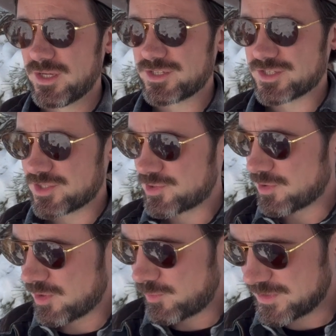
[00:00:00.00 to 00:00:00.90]
just a
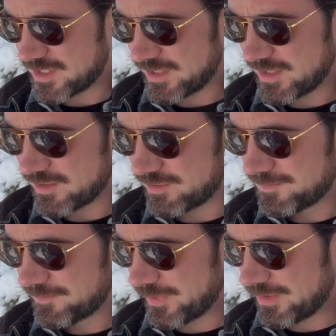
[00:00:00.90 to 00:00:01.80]
stroke on one side or the other,
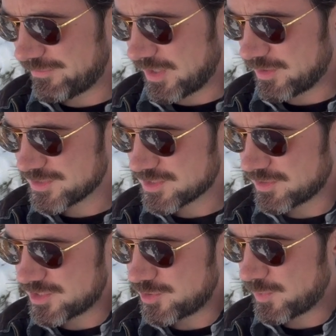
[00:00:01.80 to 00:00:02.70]
the vowels, so
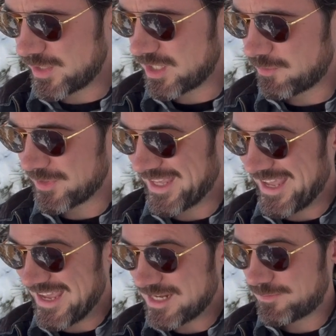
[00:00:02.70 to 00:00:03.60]
that you wind up with
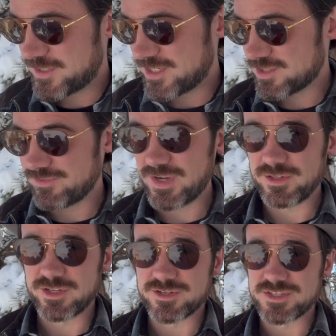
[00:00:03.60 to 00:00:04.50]
eight potential vowel
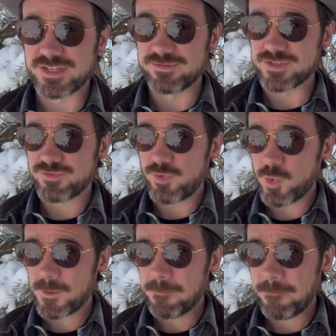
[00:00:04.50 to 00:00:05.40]
letters instead of just four,